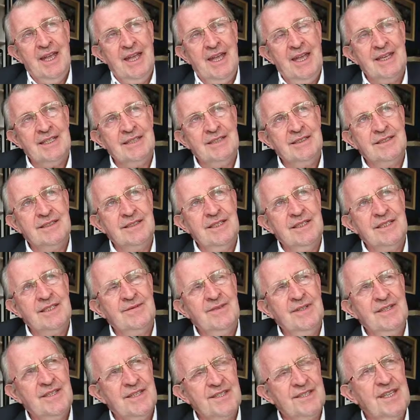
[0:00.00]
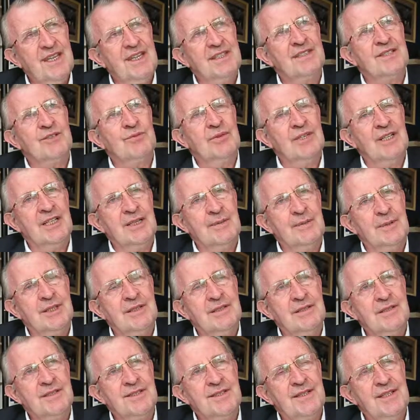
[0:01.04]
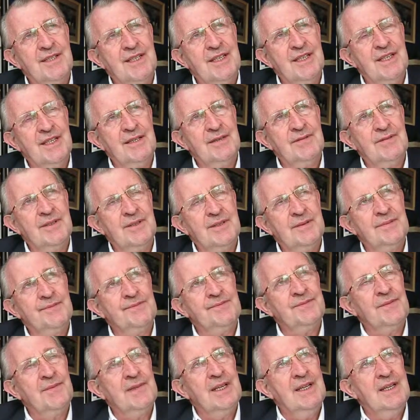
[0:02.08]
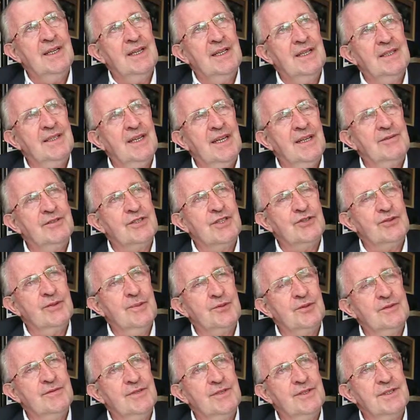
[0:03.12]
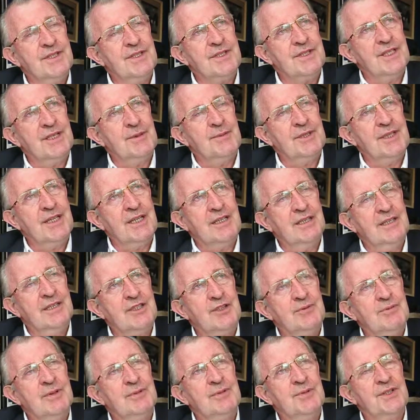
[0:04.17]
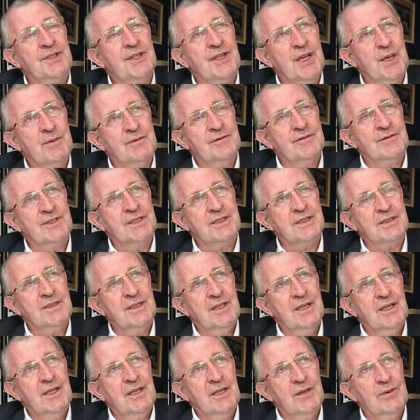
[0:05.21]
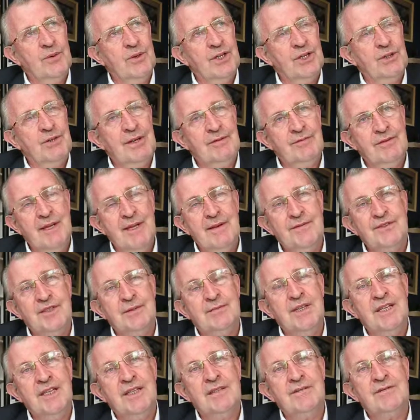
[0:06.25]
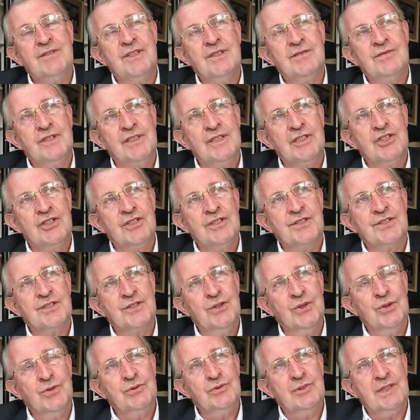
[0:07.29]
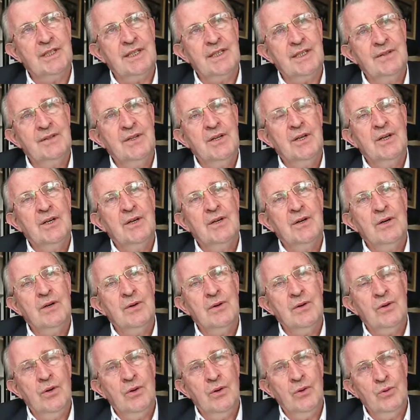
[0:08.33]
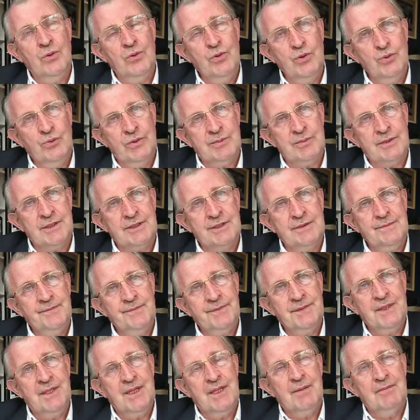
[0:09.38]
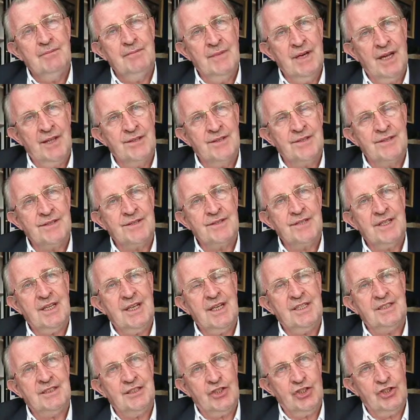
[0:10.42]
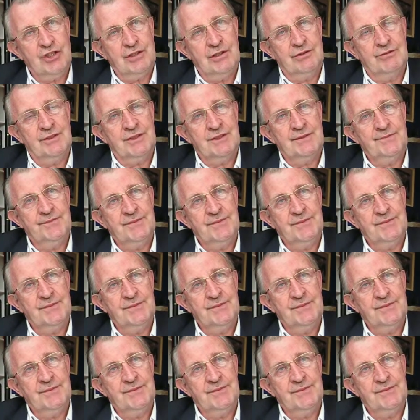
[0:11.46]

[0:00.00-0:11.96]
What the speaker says: And it's very sad as well, because they have a description for this now, but I can't remember the name of it, where you have left in many of these villages only old women, mothers, and children.